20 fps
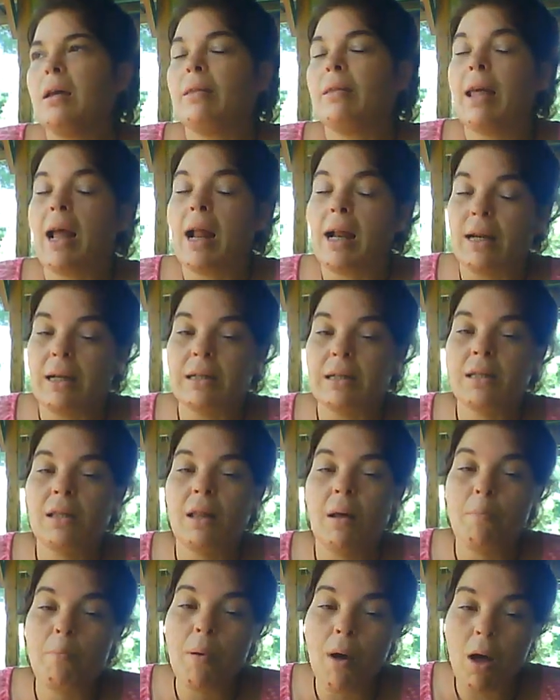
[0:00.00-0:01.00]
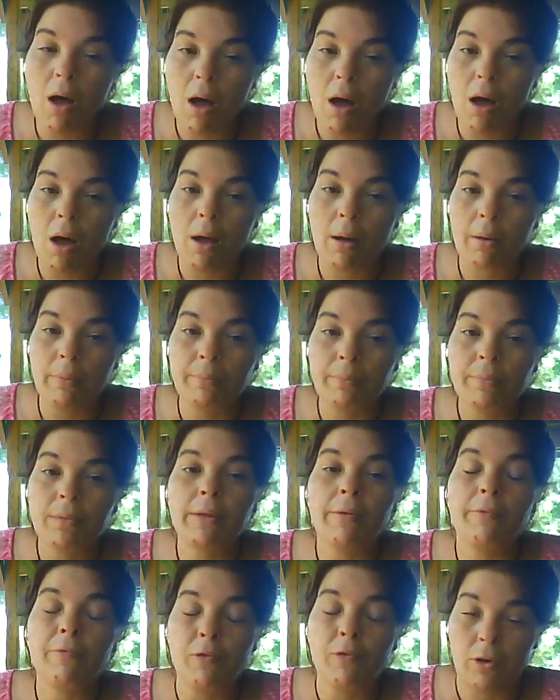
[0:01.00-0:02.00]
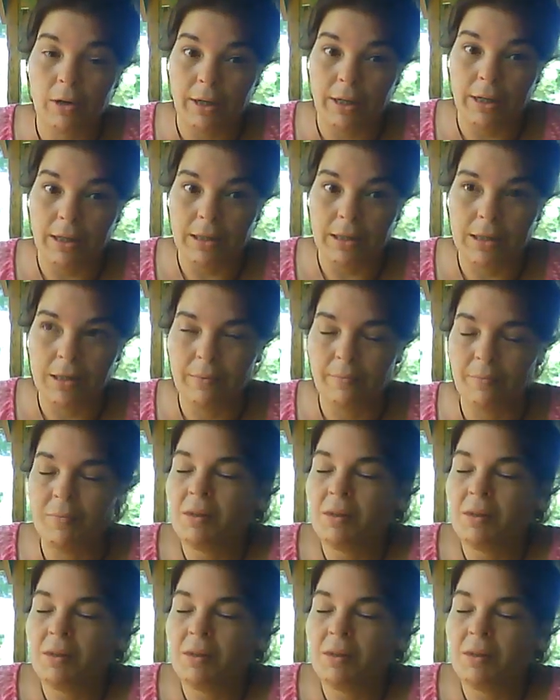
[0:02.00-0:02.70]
That is the bomb to freeze.